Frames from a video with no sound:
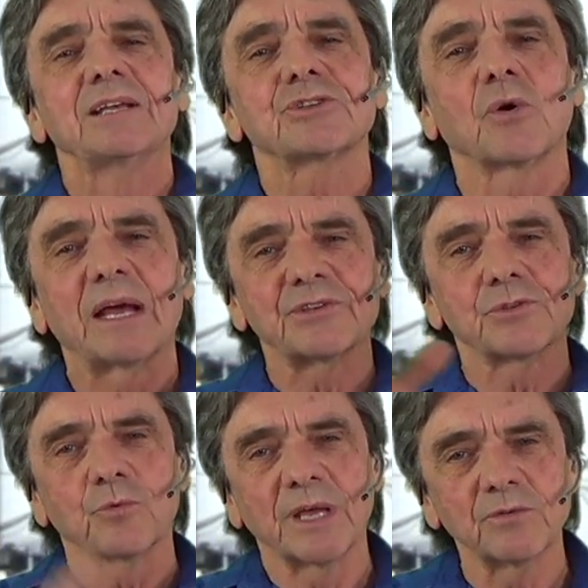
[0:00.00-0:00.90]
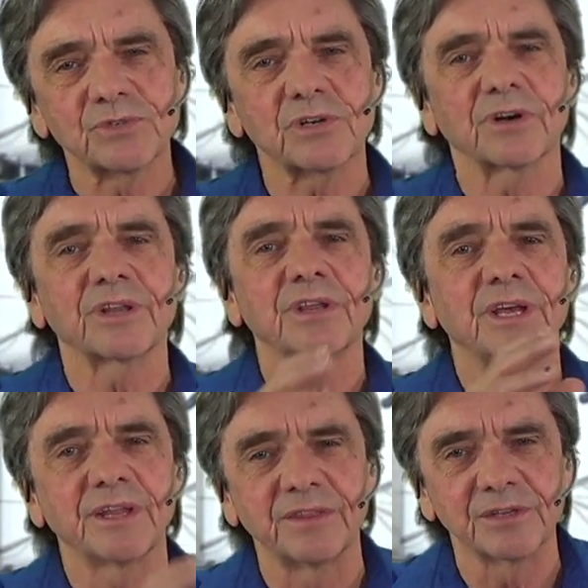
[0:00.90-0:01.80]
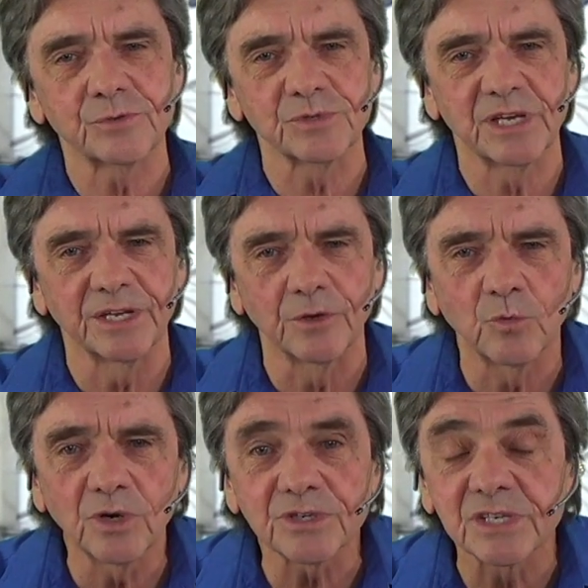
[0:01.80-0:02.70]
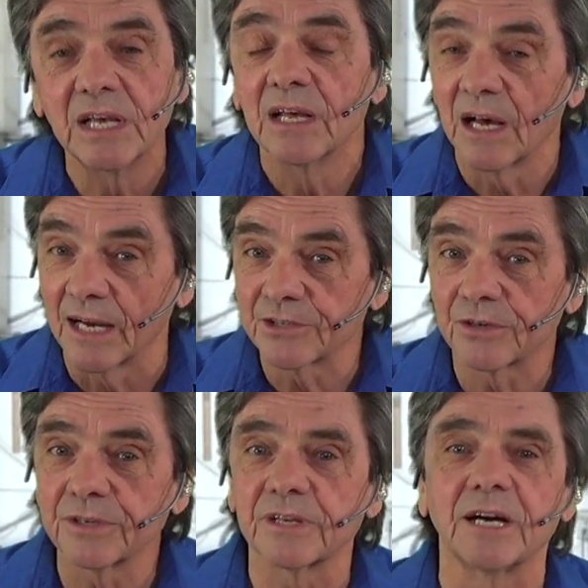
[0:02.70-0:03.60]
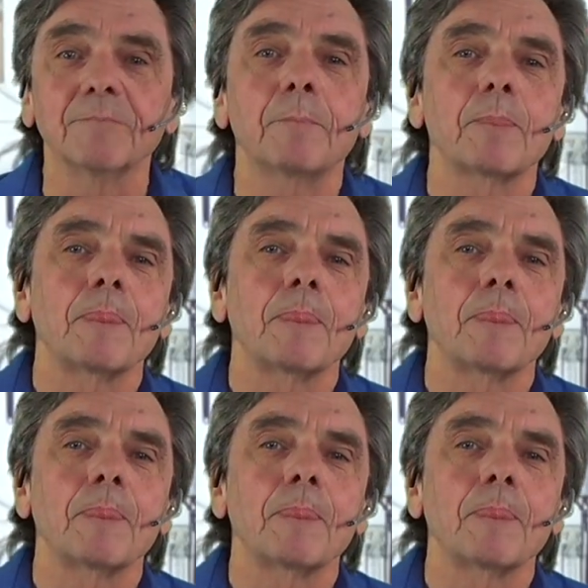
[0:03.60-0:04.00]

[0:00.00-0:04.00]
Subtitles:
So as the rain was starting to hit and this was getting worse, I turned it on.